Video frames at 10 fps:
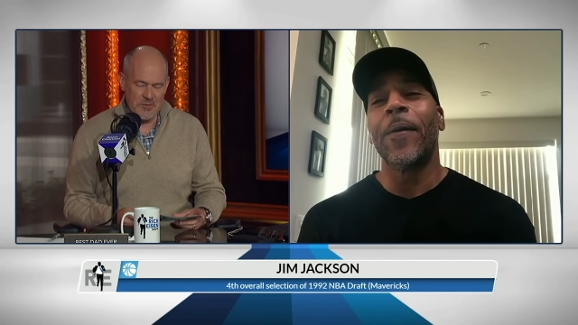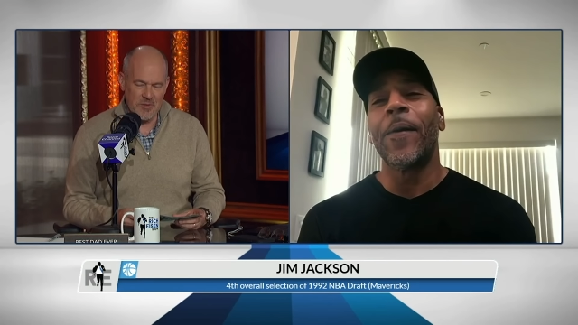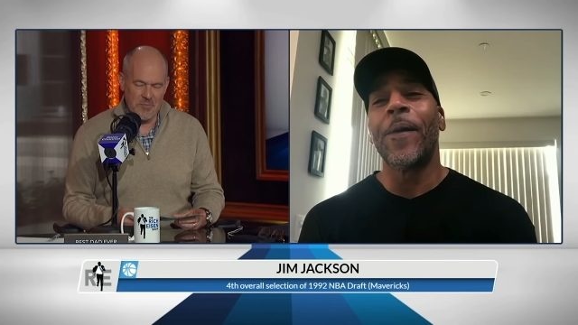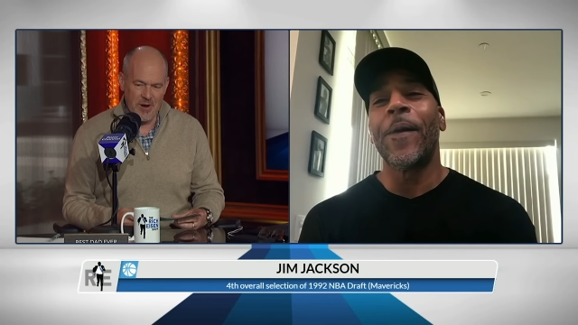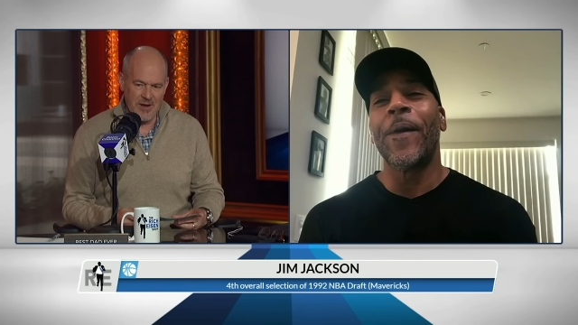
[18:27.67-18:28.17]
Speaker 1: you
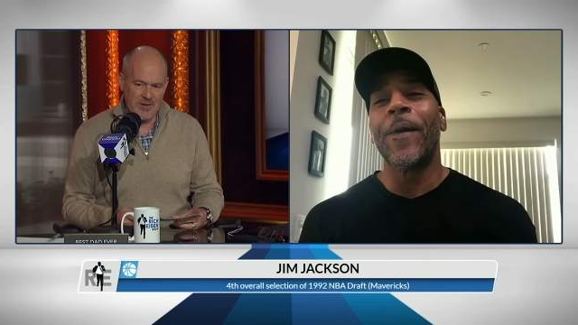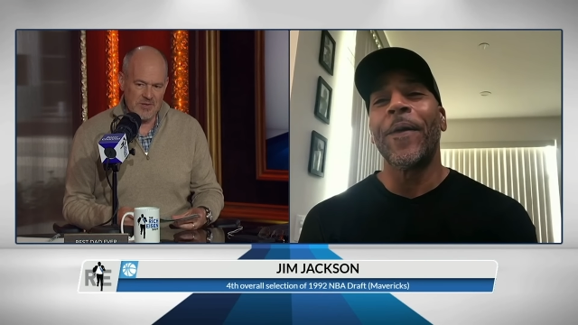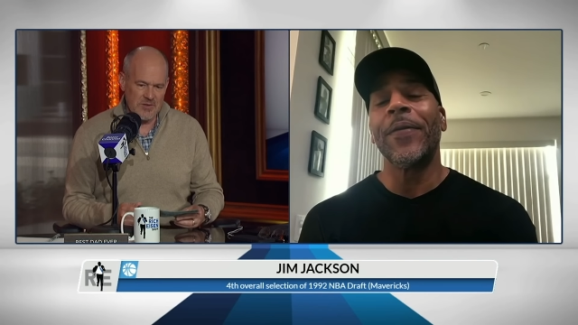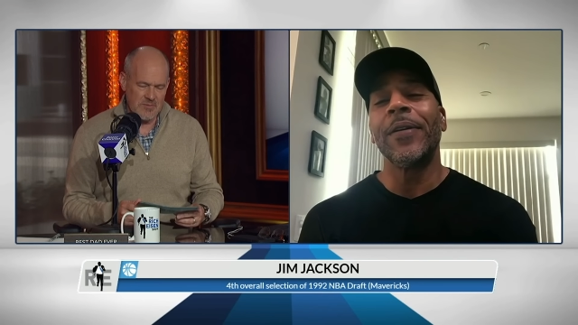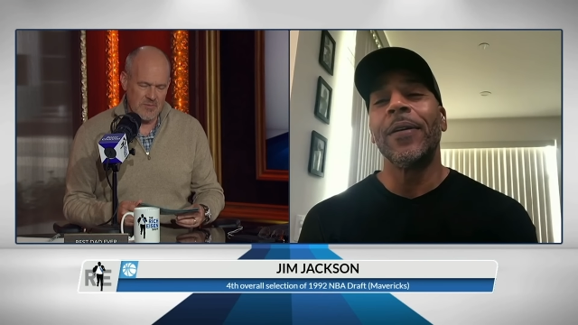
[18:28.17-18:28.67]
through the break
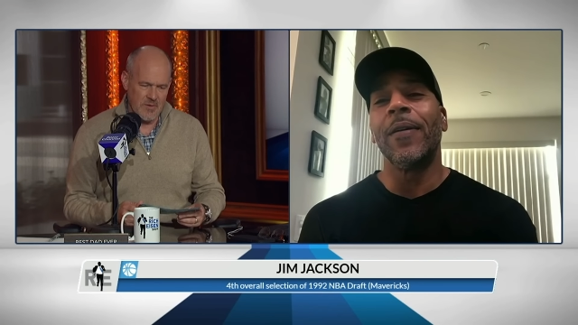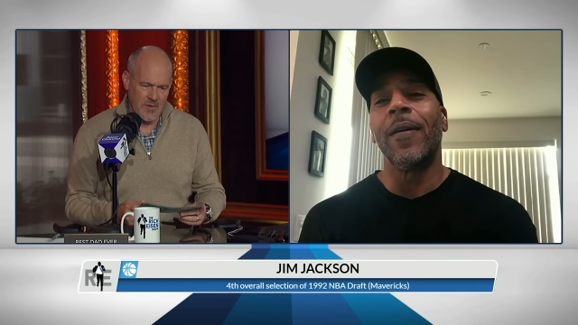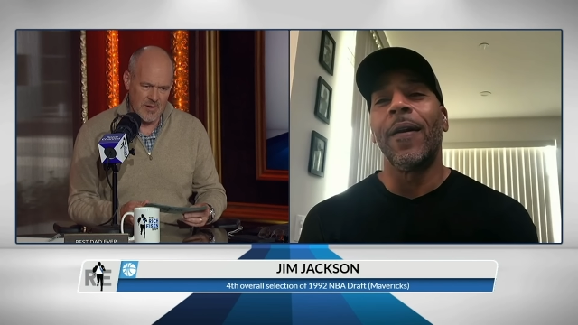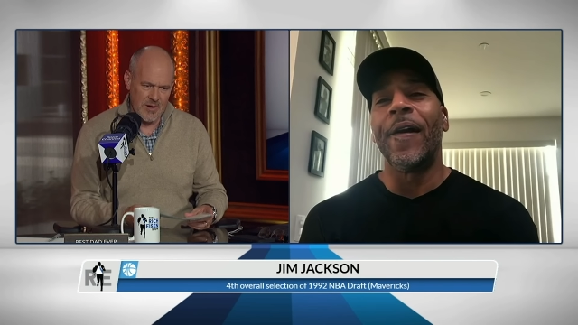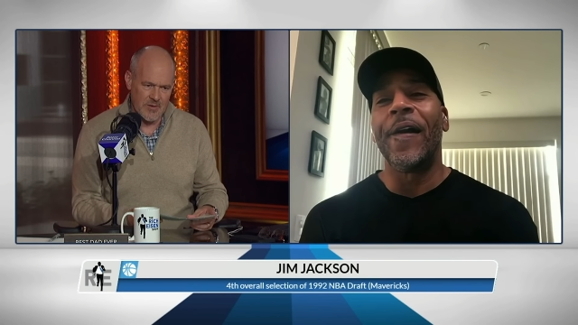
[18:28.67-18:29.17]
because
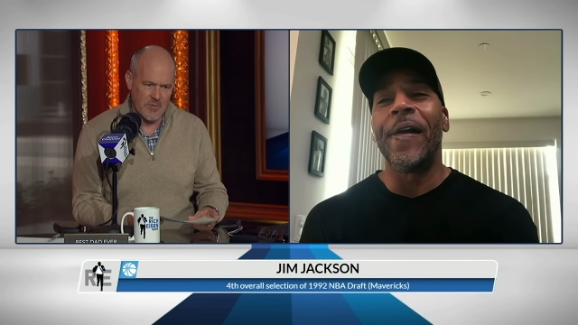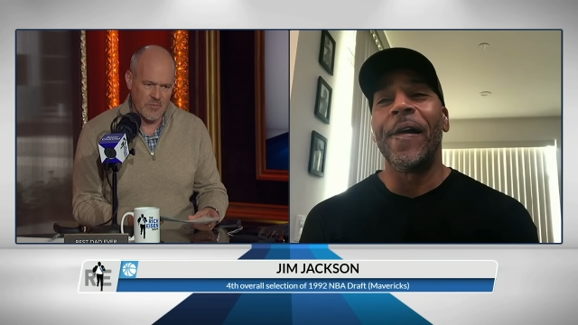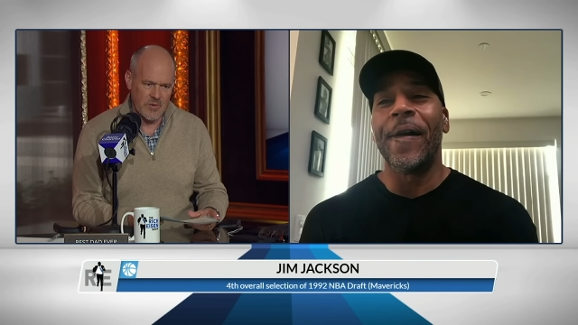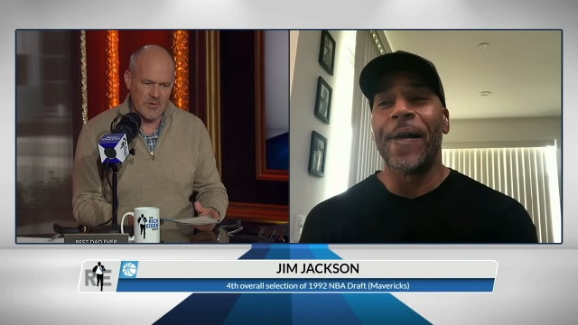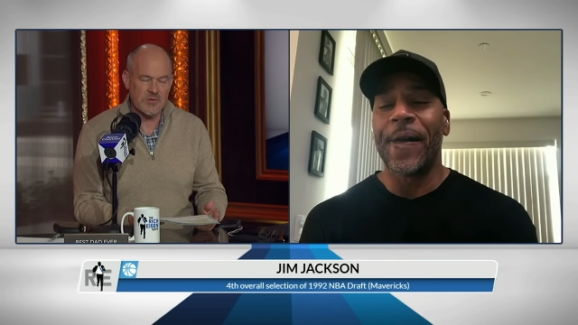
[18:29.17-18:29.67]
earlier
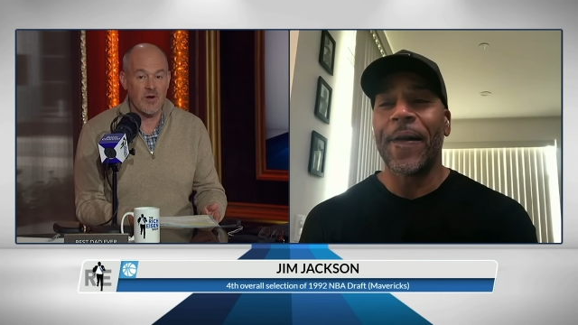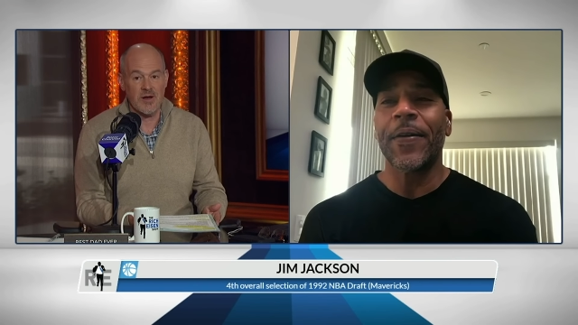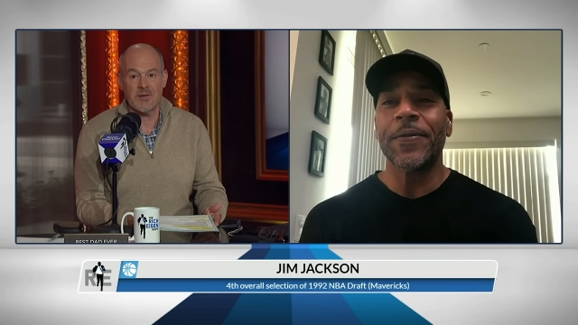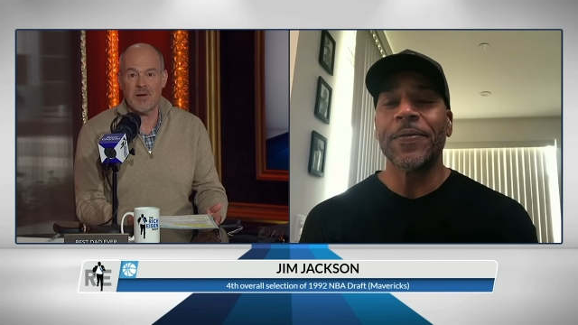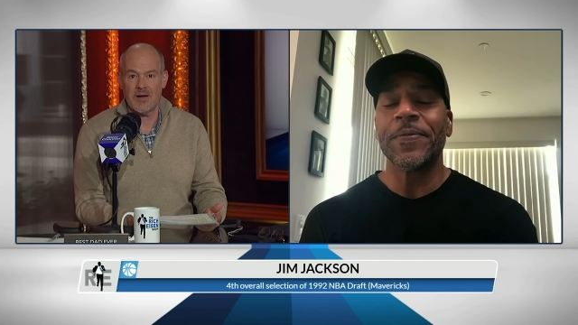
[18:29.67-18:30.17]
we were
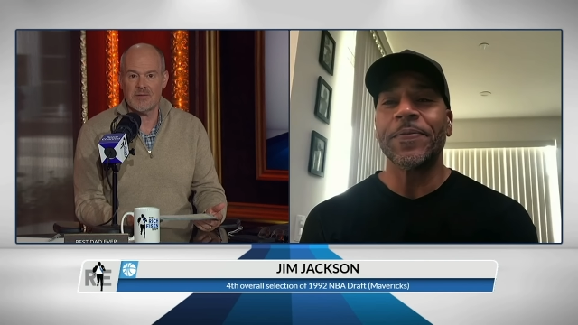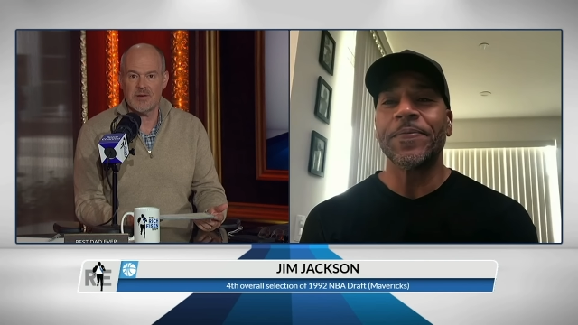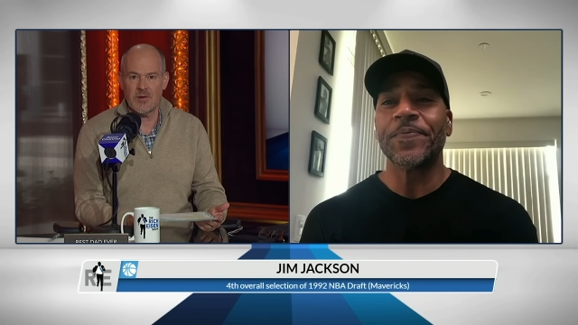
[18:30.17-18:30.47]
talking about,